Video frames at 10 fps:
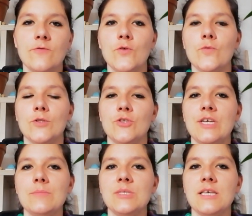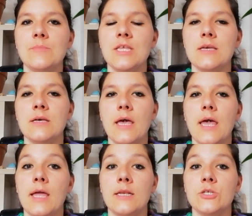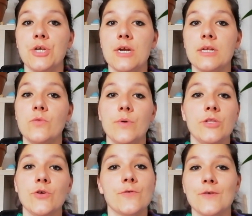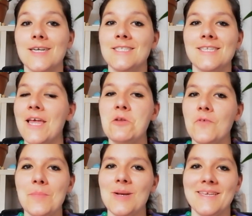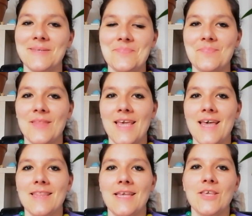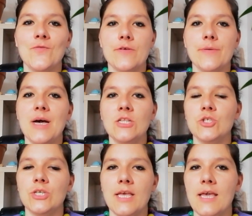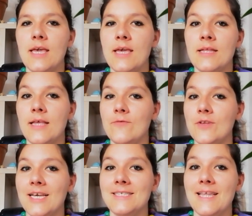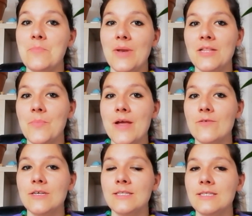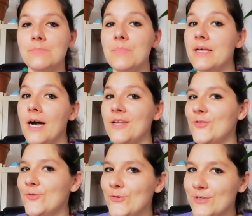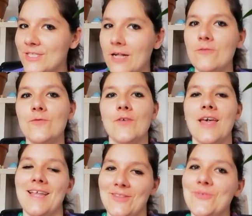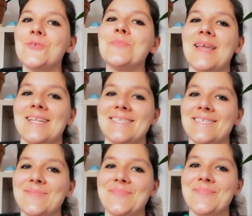if you want to tell me something, and share it with your friends and family. Thank you very much, and have a nice day, plant parents. Be kind to yourself and to your plants.